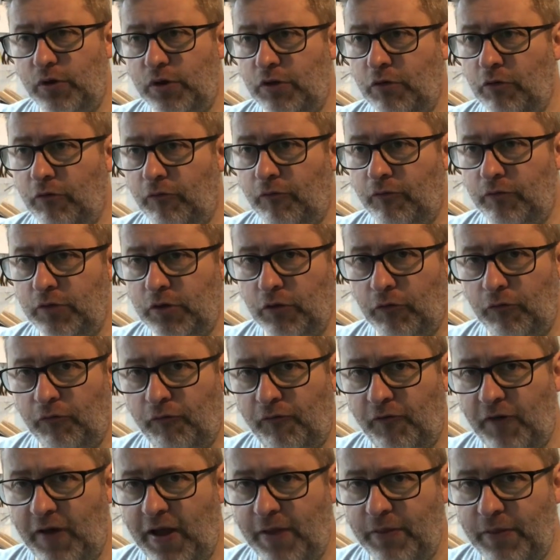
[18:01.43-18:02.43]
you'll
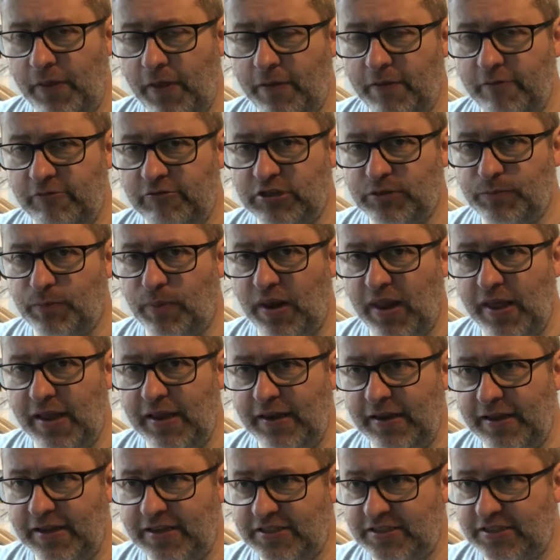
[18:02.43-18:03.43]
find that there is
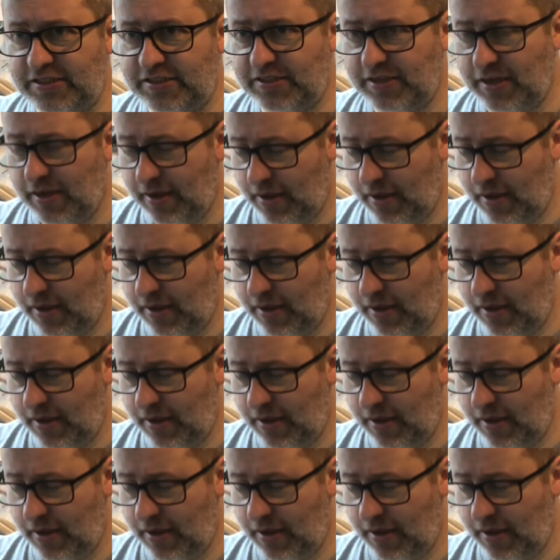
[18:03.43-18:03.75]
playlists